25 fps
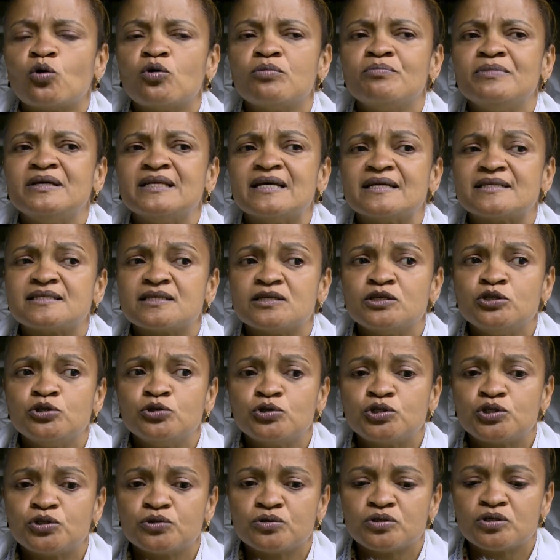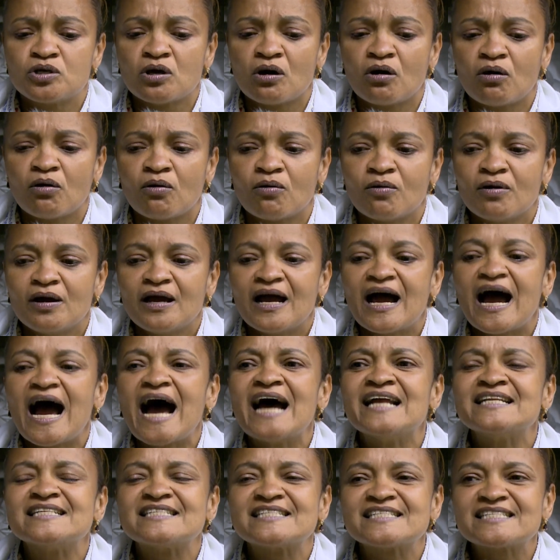told me that you should go
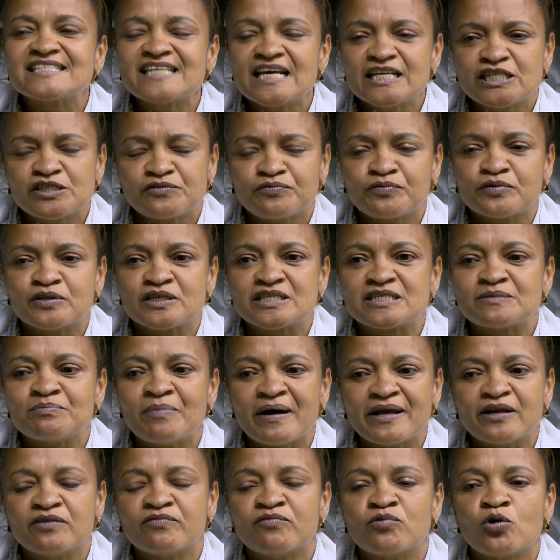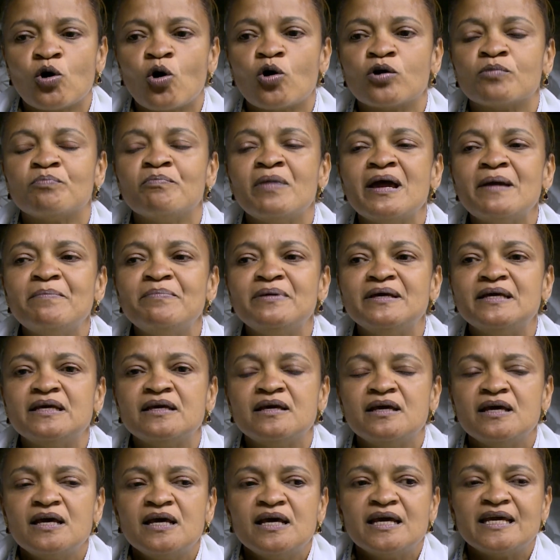and search for this man of God.
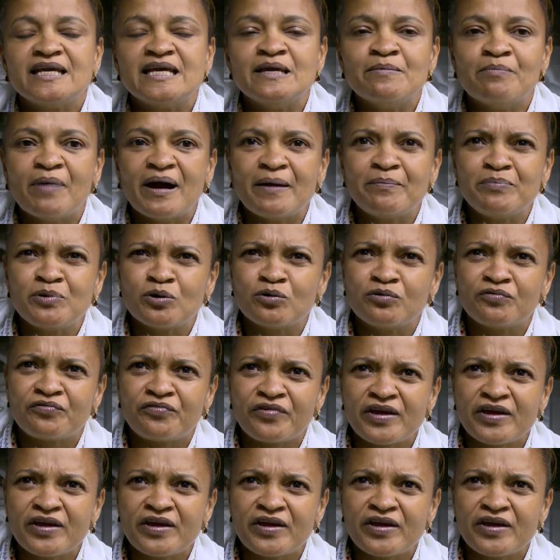Maybe he might be on